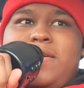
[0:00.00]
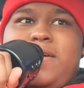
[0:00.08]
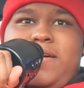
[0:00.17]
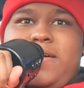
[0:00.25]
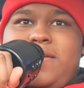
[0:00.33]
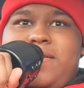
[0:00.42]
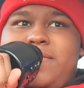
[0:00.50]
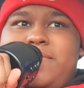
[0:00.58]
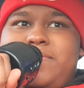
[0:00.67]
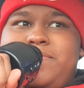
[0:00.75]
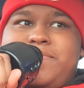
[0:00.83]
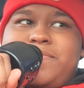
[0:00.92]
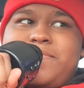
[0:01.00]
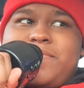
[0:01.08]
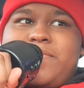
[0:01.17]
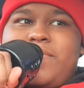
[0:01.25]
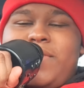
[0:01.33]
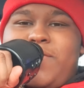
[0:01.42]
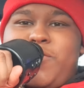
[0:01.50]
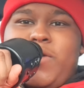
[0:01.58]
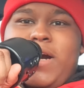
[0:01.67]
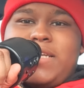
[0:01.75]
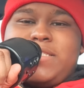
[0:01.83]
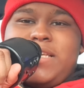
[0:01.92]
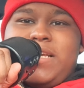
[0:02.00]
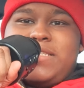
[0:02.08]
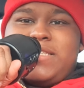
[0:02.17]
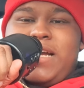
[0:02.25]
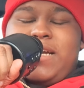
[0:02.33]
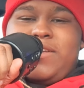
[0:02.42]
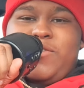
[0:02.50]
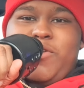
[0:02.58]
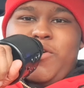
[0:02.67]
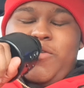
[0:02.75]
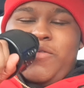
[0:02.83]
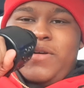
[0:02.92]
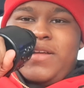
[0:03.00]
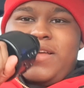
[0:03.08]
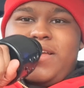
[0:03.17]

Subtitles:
If you guys think it's like, you know,